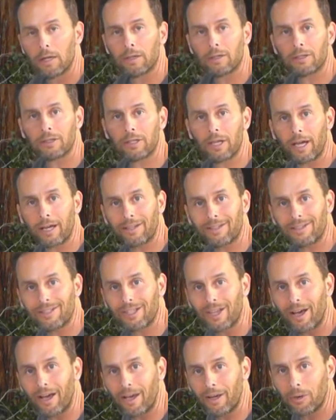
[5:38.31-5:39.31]
the second
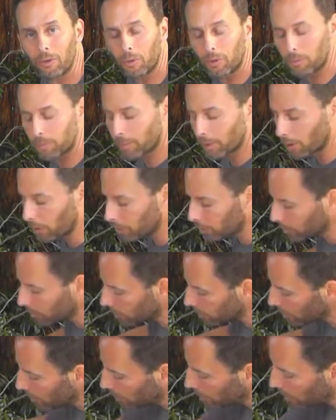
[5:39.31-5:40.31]
side, or
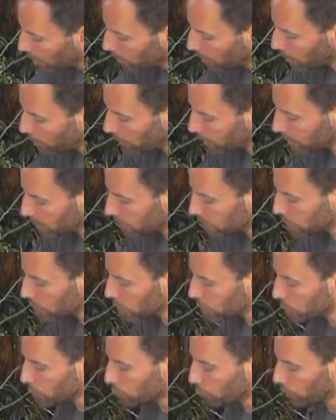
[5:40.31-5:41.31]
both. But we can
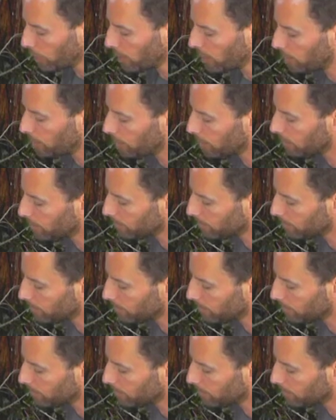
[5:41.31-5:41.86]
sweep.